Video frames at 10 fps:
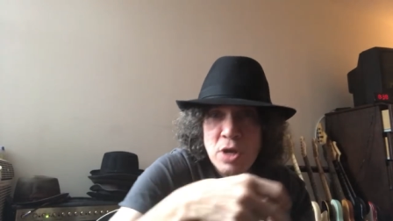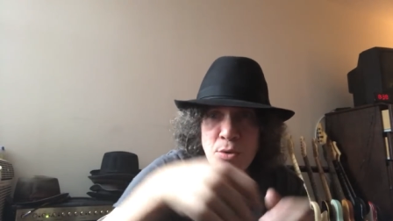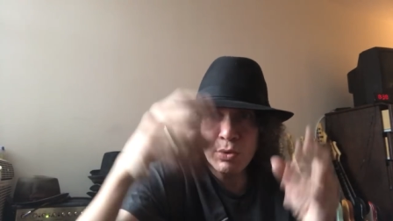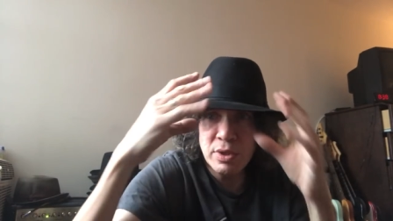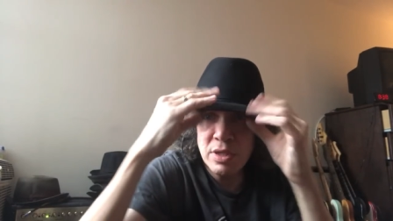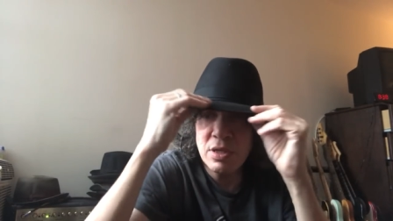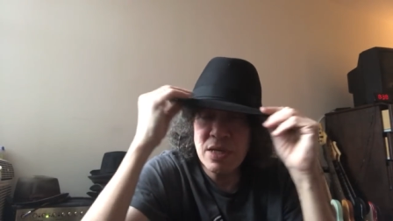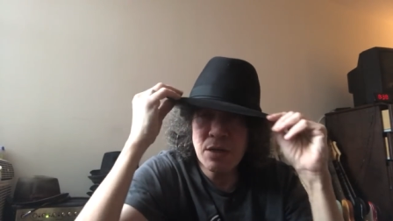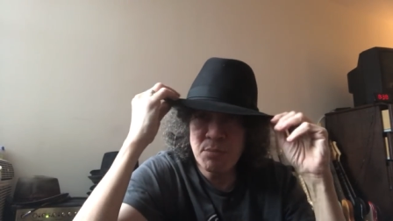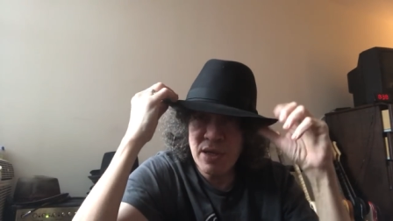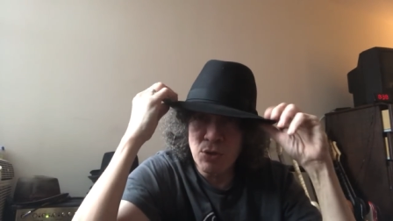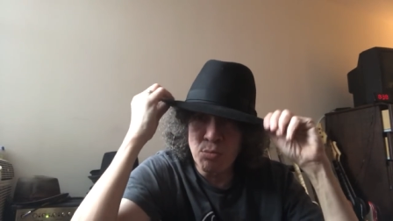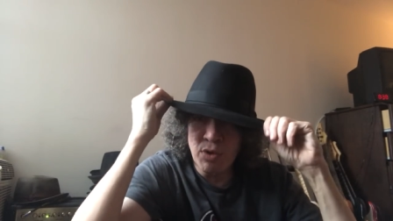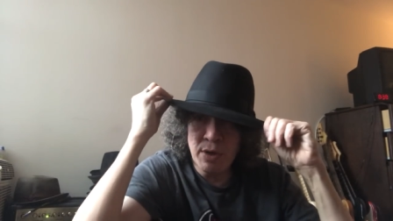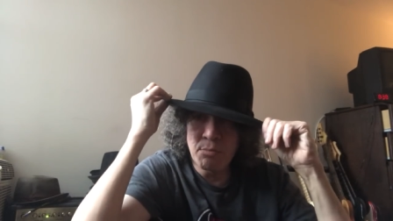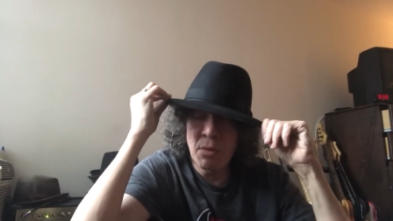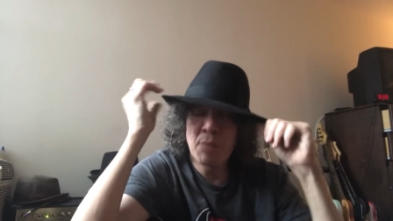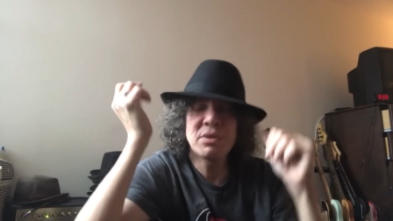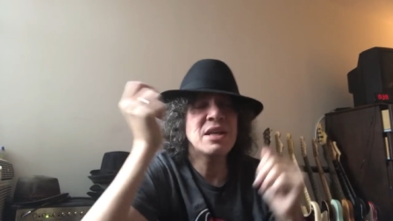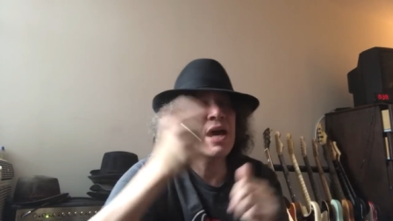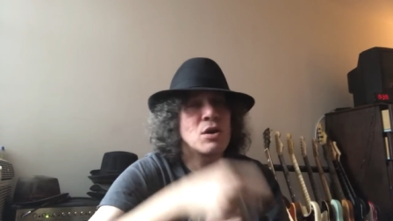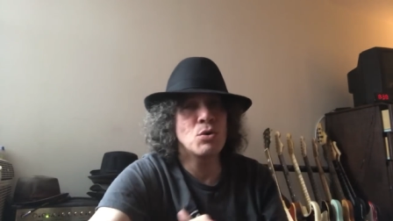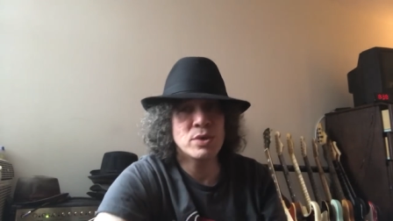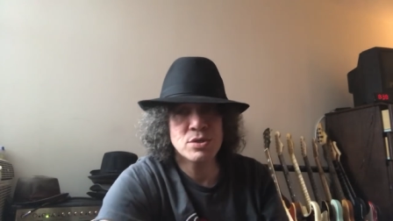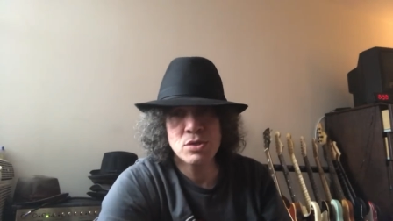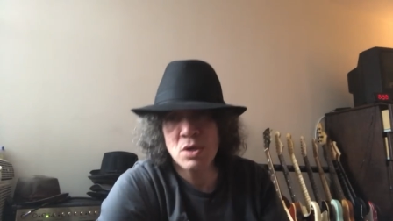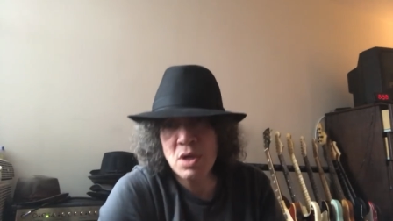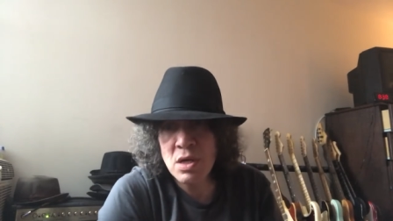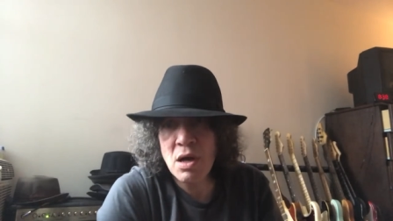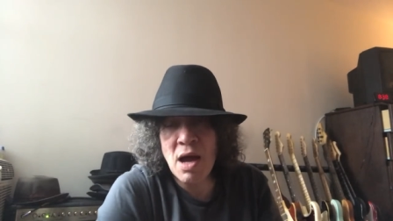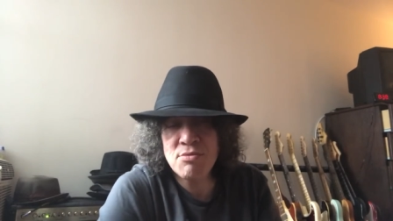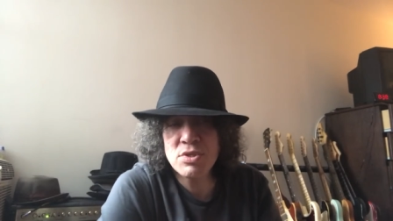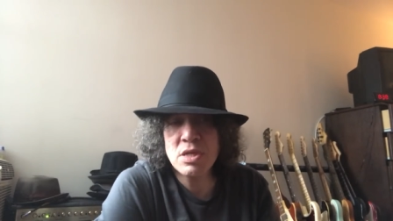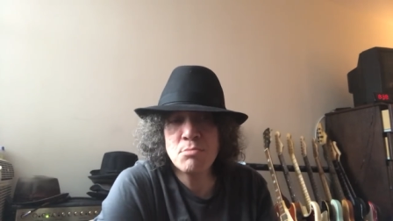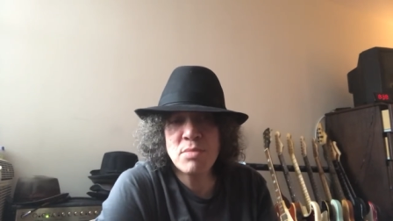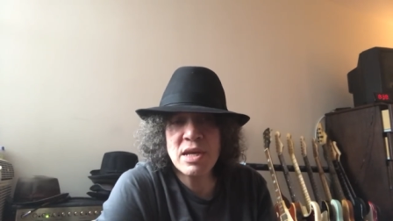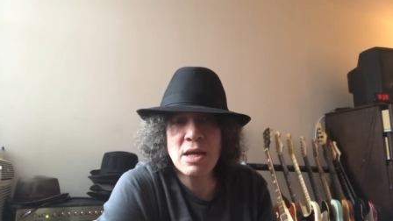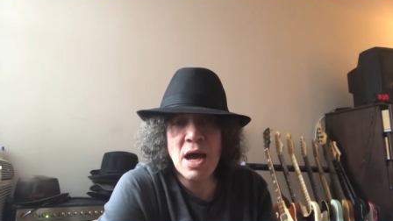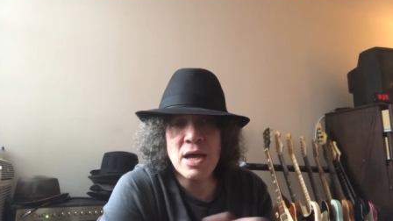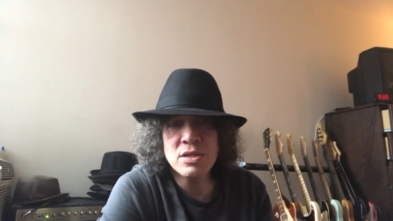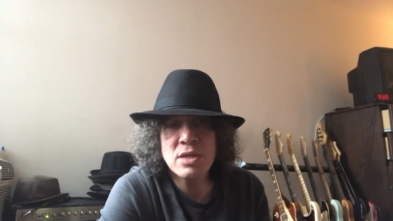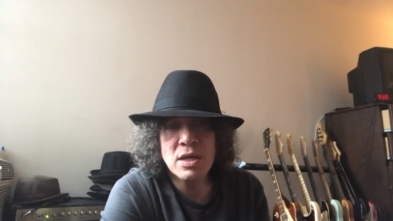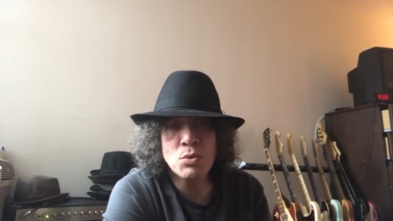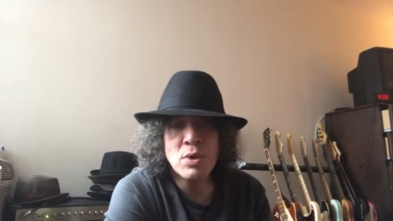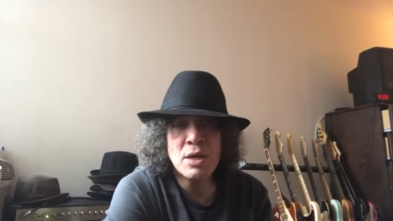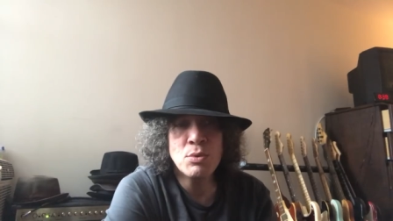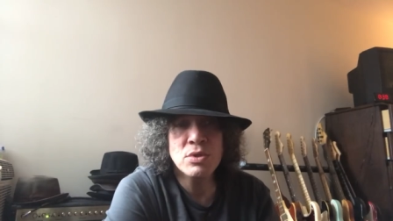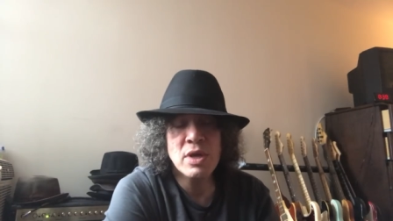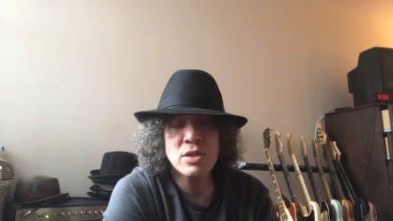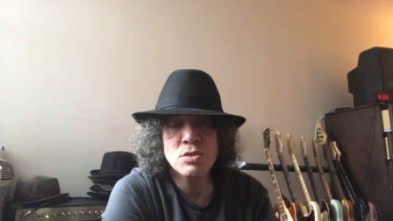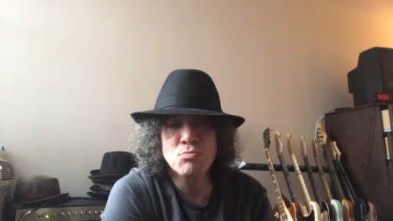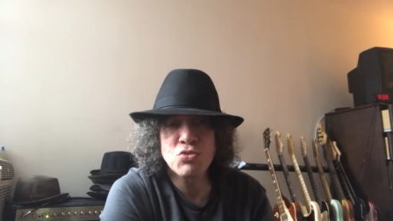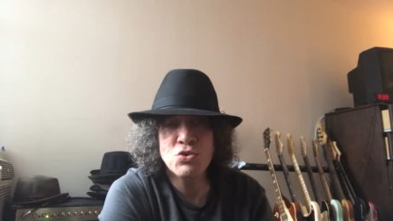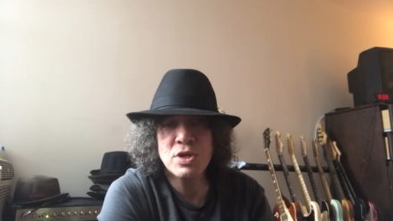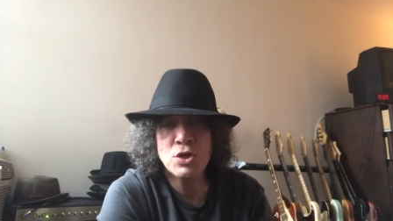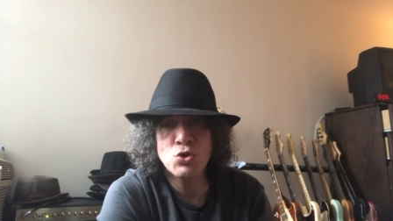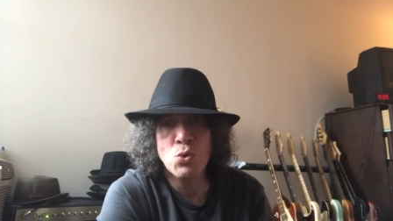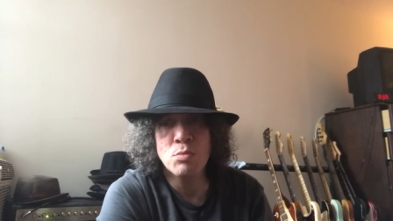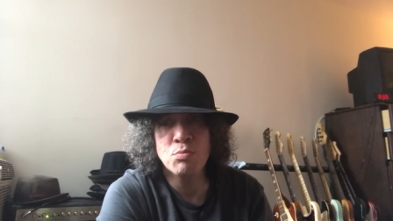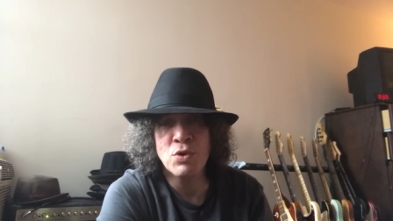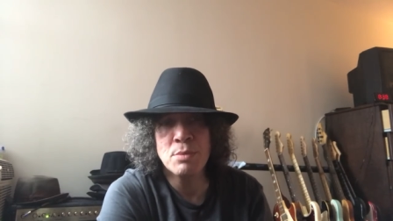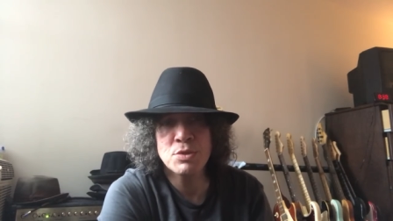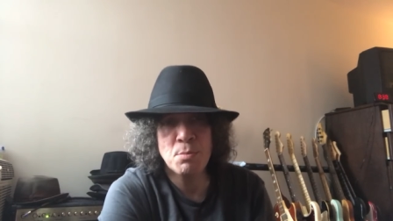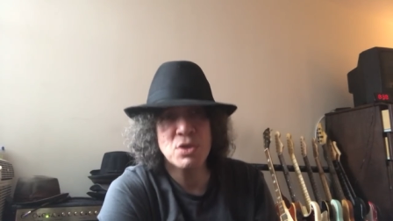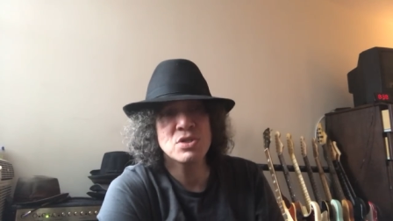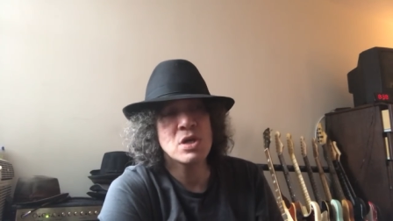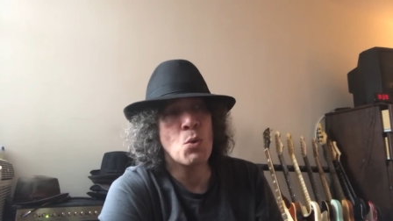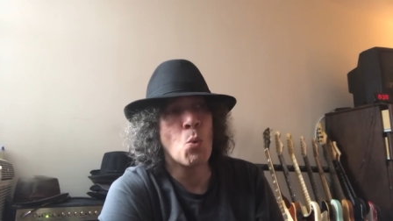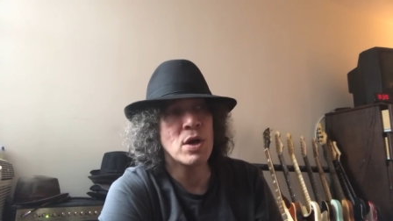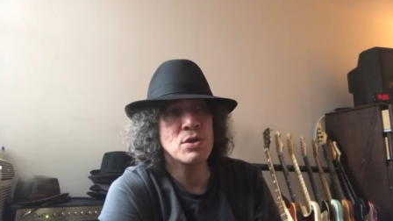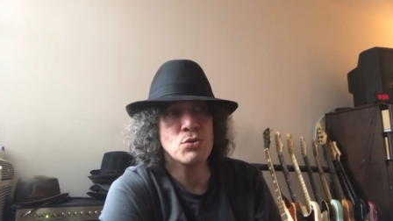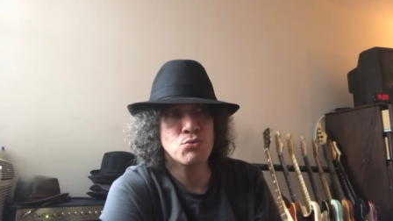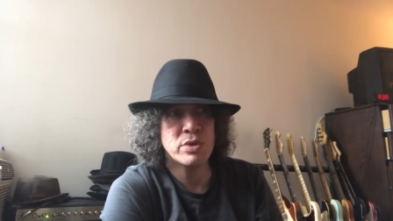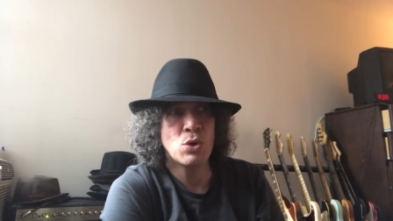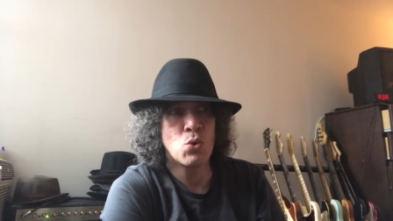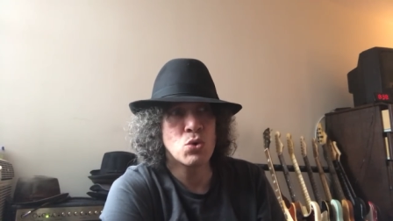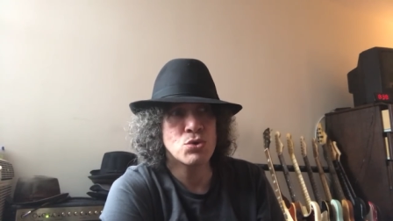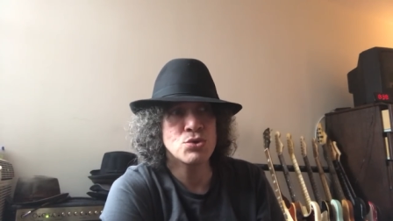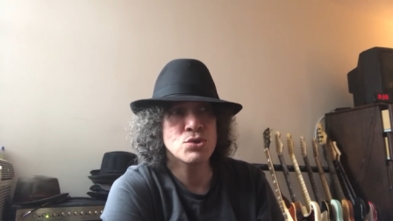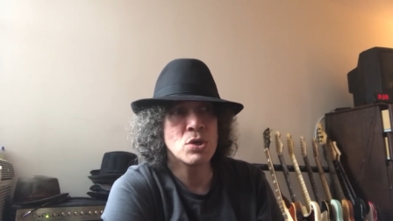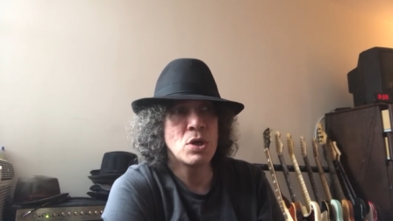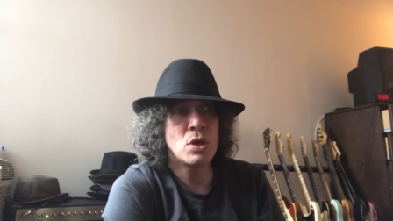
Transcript: generally you need a bigger brim, but not always. I've seen big guys get away with like some pretty short brims. I'm gonna say 1 3/4